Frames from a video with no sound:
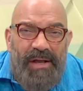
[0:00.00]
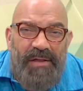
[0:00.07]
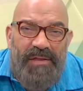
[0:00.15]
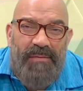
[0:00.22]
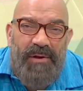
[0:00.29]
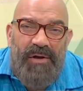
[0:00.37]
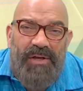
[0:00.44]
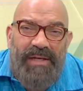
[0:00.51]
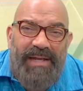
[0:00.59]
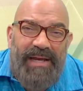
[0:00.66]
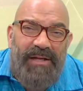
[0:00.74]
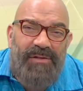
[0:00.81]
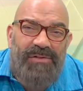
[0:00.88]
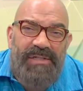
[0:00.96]
The American
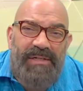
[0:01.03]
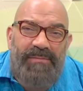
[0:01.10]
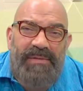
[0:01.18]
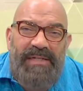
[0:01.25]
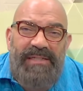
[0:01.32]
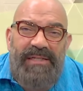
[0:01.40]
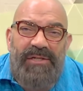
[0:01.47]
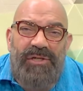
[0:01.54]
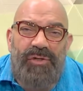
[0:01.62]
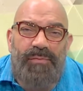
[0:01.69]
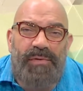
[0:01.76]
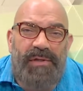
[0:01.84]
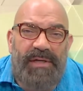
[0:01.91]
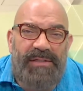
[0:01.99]
LGBTQ
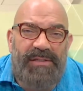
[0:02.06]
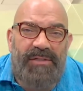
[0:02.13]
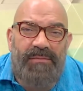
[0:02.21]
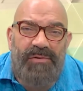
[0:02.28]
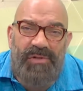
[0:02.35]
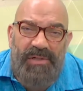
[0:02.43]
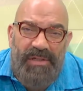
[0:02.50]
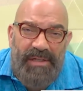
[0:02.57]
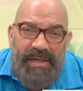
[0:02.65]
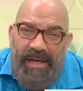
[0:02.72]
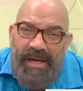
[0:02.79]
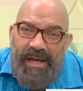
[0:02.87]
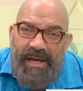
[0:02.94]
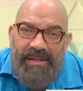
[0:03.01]
plus community
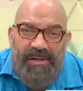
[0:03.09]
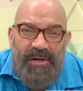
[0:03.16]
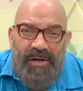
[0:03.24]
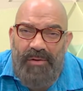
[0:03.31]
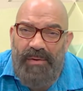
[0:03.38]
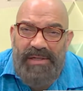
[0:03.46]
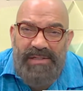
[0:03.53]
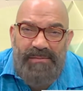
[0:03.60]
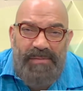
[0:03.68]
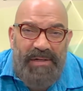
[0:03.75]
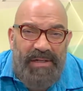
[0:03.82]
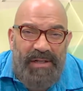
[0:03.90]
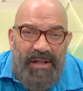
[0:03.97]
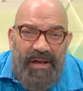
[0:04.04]
has always been
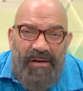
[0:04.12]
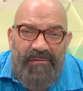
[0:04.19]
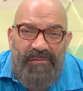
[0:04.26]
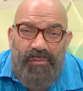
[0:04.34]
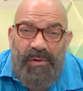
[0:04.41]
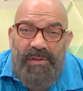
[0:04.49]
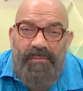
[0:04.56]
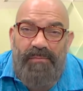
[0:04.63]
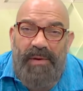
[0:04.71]
in love with